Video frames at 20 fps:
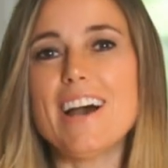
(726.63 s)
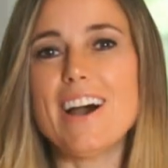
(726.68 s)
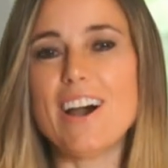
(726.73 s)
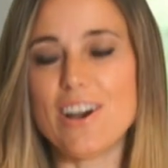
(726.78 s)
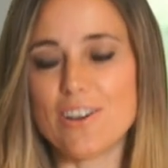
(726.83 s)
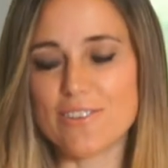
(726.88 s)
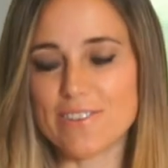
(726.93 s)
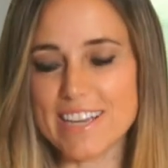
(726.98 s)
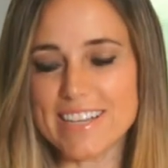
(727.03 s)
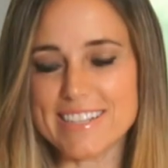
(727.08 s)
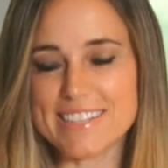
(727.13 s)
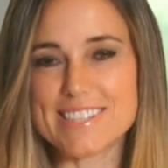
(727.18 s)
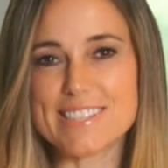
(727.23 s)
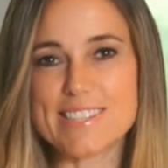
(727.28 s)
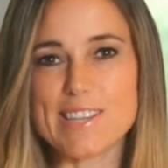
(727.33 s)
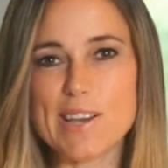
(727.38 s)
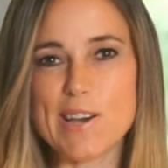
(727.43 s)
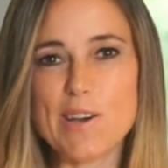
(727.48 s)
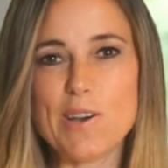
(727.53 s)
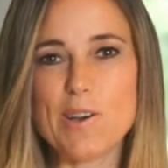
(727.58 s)
All right,
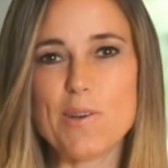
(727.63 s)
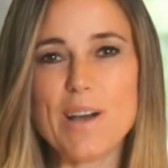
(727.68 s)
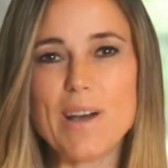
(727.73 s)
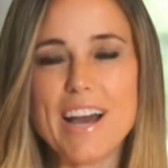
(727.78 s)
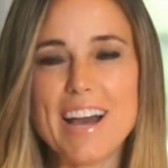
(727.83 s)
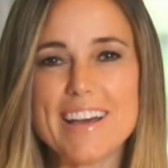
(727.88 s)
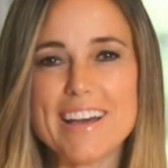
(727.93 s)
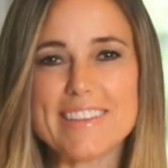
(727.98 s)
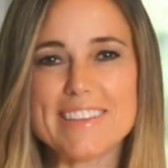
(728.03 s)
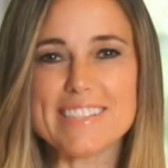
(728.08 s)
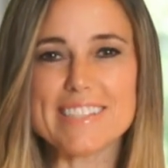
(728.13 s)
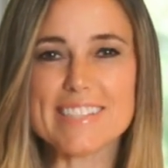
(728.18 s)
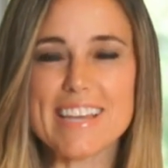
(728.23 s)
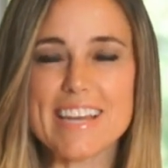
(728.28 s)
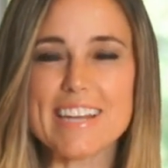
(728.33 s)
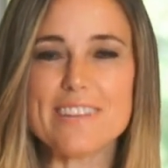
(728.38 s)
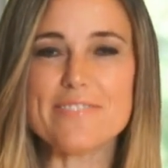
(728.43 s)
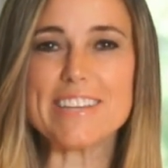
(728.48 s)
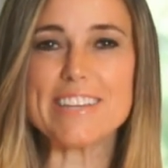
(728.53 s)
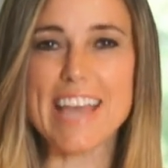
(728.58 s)
so this is
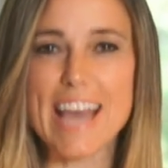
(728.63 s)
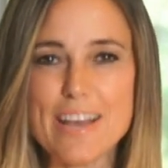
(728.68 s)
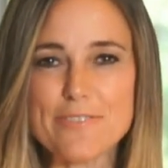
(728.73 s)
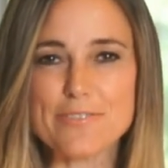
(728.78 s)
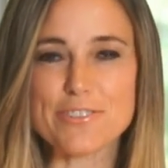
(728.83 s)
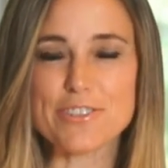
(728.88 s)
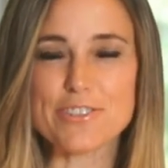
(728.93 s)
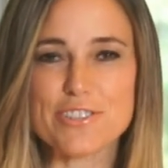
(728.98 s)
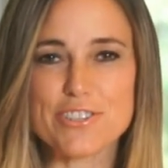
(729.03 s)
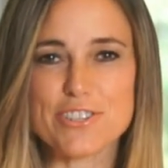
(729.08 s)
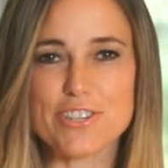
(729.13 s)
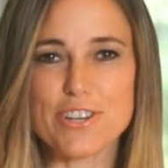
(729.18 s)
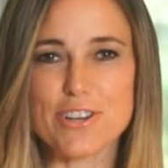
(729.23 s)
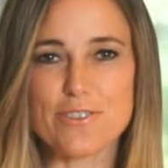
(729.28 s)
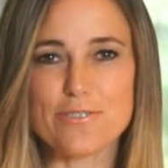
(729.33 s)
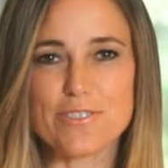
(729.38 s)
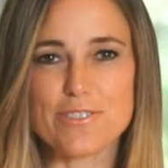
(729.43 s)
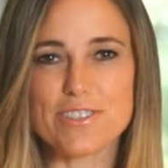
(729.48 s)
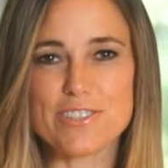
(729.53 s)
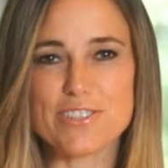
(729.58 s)
kind of the after
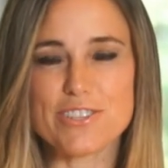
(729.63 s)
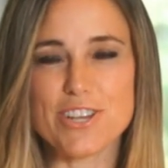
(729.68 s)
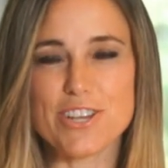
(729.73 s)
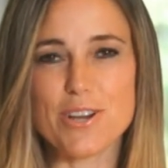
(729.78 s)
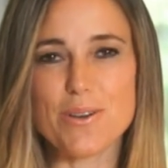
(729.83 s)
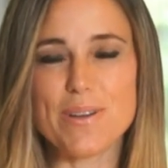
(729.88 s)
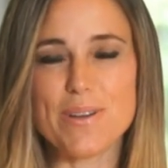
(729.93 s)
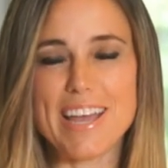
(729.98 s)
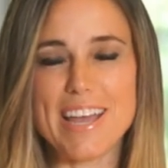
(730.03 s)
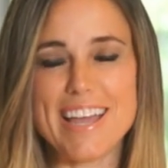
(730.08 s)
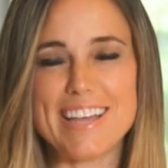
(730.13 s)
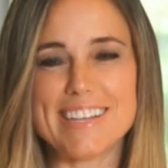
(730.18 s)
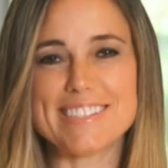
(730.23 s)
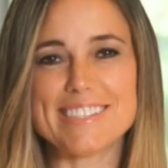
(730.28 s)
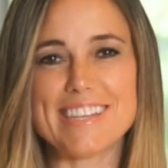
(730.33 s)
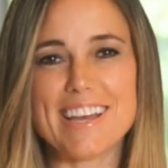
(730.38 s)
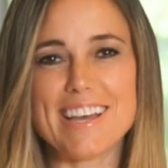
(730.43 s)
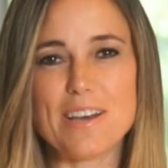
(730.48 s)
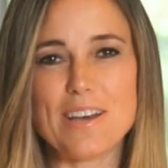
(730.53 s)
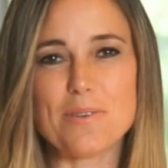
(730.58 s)
show for the show,
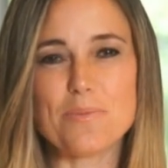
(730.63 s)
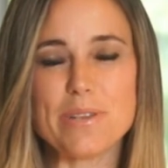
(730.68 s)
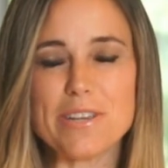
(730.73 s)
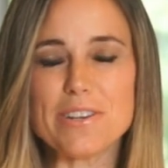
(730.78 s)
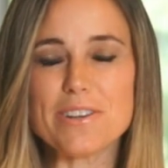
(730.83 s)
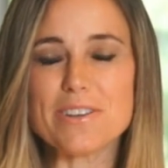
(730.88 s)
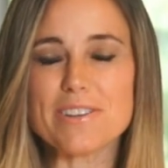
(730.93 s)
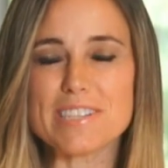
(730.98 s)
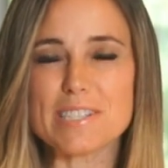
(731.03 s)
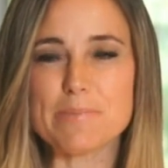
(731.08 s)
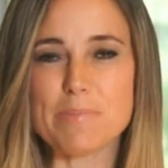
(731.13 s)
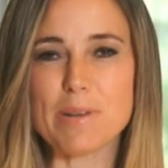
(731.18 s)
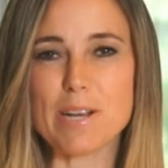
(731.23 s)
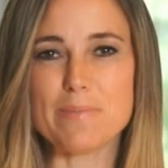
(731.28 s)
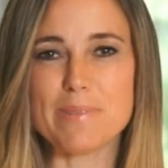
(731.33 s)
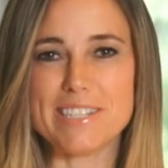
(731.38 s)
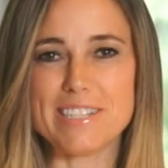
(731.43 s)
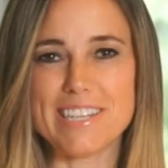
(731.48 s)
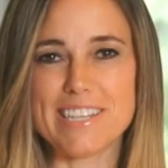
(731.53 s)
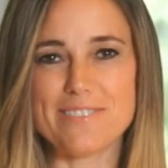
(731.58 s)
and we are
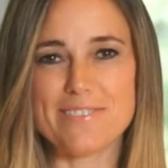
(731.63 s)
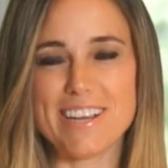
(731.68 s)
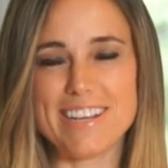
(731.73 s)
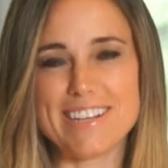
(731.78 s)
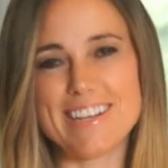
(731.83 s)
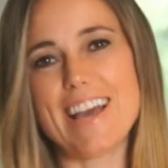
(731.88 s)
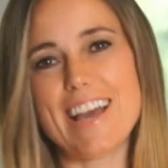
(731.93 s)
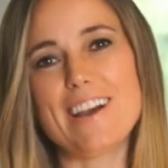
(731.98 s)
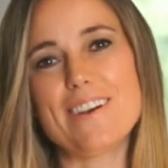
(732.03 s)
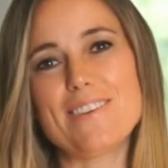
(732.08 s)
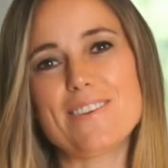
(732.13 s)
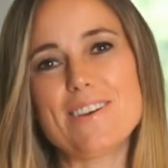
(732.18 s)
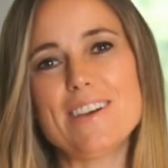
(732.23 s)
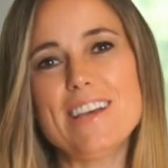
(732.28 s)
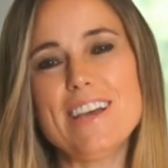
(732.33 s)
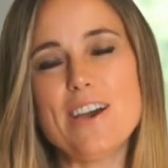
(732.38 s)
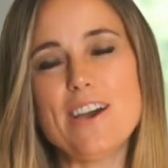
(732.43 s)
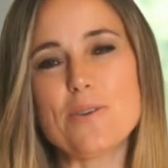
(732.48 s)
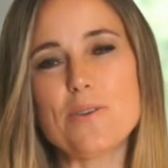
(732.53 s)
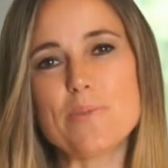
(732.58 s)
experimenting right now
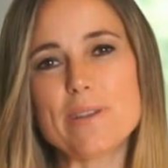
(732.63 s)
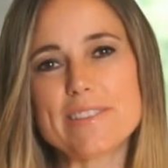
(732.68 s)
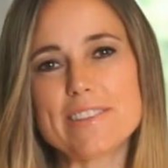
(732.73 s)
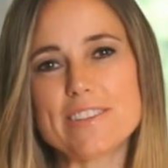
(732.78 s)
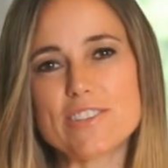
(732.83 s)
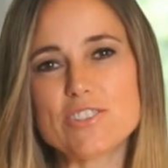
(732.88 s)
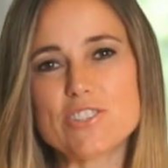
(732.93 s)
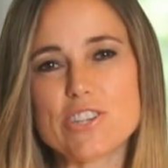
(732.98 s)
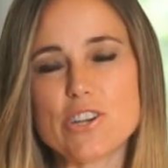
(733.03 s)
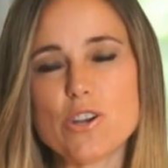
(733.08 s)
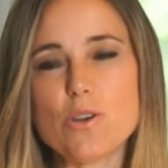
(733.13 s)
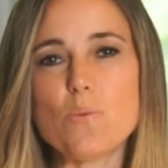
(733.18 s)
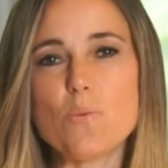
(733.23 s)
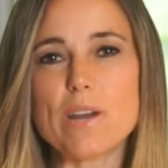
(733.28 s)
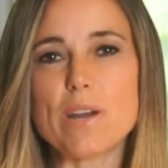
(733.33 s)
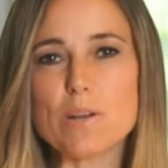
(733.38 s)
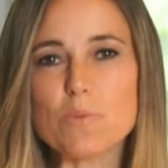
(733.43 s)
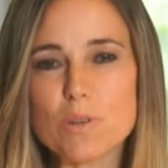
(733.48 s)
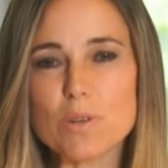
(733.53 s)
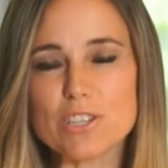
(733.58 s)
with this show,
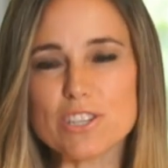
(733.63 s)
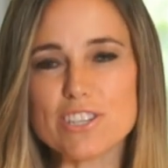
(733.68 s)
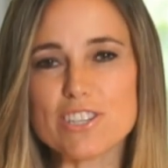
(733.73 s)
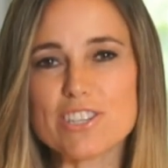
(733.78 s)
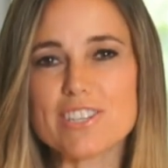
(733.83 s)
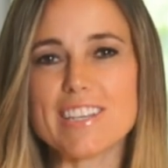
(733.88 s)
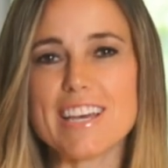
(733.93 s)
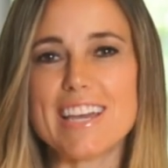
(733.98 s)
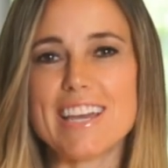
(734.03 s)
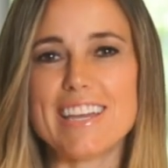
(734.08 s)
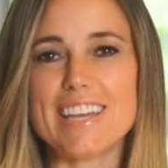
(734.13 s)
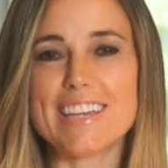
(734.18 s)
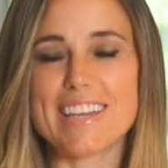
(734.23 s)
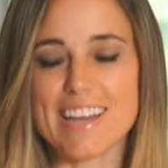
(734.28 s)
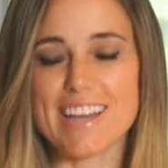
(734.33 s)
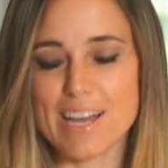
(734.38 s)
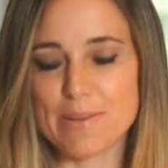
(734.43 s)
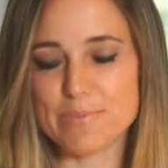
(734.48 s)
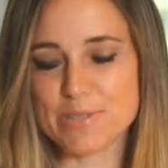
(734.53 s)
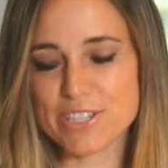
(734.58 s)
what it will look like.
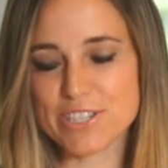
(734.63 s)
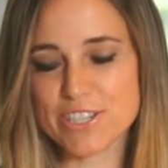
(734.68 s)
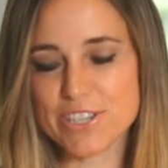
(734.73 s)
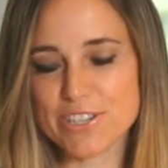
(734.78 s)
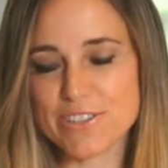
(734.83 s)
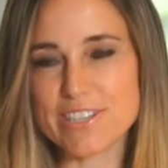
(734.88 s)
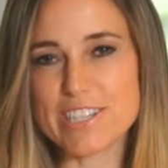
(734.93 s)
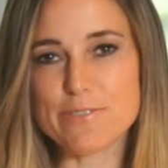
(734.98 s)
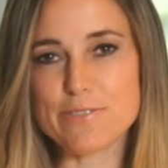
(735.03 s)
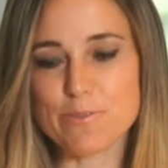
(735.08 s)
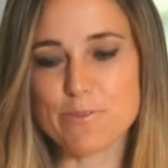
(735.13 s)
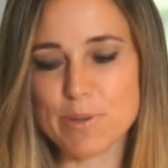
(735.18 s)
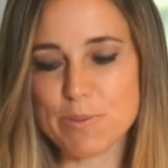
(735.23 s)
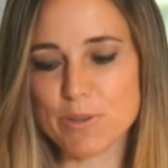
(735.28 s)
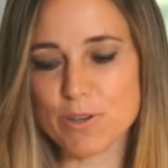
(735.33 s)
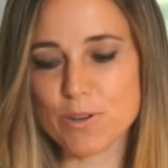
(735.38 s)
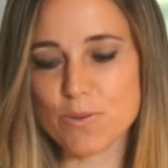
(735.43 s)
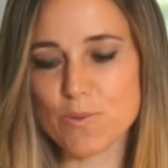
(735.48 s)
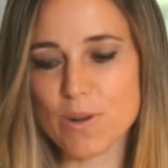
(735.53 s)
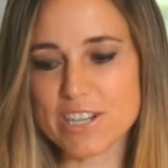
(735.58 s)
I'm just curious for
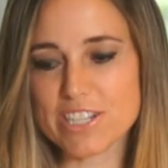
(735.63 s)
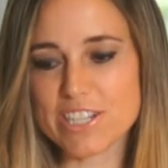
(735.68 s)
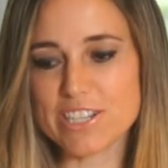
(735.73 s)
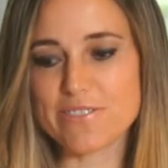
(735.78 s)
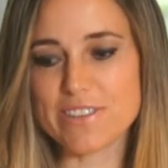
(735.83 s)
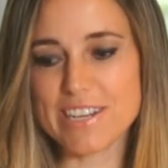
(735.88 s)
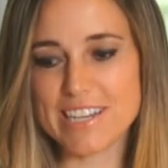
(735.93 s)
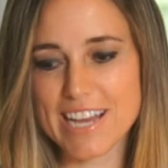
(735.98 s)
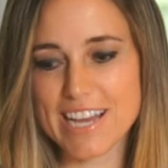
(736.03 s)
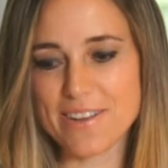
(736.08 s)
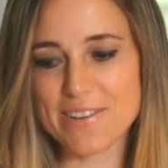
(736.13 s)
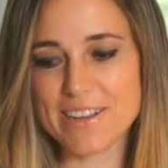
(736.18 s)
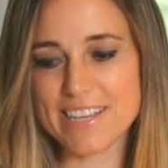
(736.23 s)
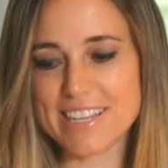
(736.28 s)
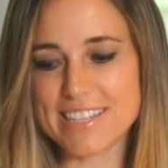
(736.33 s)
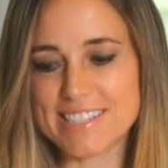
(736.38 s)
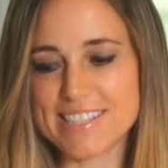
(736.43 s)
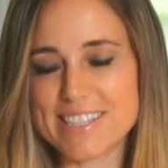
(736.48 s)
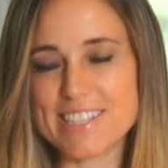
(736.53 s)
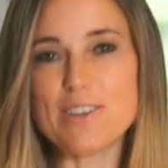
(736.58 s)
people who are watching right now. I
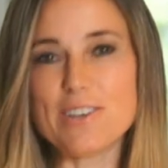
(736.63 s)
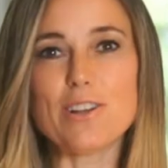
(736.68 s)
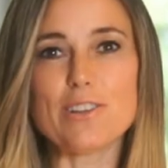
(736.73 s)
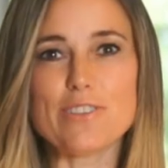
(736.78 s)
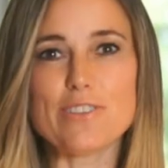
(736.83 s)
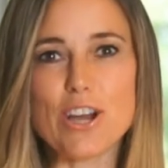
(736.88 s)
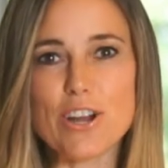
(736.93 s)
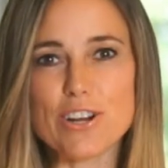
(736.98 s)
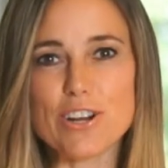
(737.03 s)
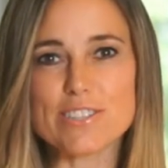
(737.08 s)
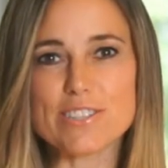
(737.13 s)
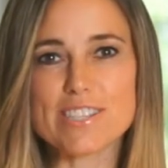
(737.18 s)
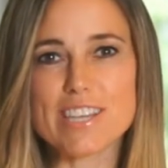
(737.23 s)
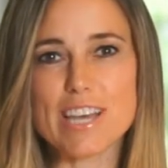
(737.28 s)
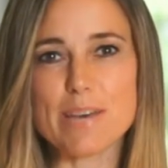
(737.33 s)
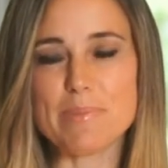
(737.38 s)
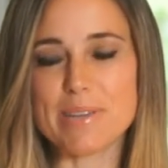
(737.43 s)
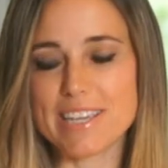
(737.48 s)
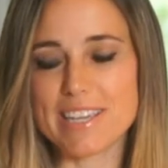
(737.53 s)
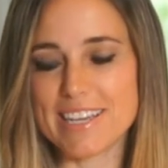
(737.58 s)
can see all the hearts
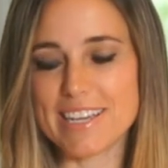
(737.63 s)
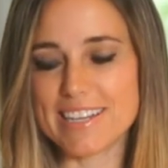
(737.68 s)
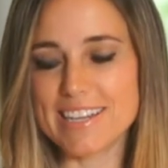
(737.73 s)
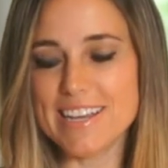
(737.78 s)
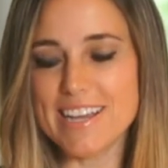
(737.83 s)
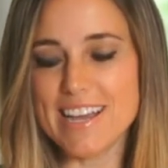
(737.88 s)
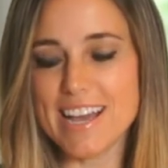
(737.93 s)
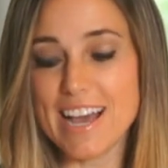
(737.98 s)
coming in.